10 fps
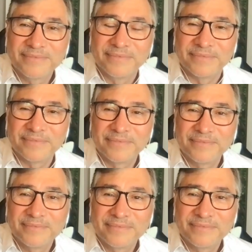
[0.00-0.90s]

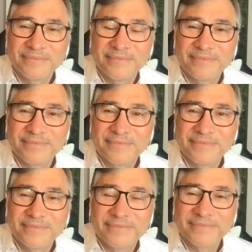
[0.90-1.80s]

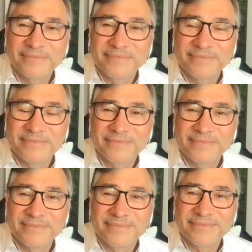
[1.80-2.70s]

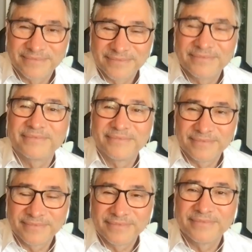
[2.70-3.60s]

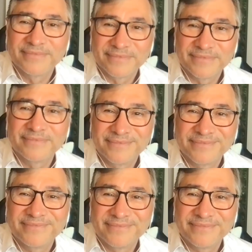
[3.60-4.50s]

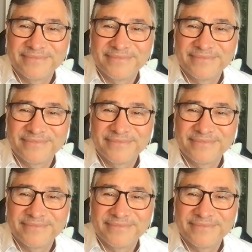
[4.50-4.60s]
[no speech]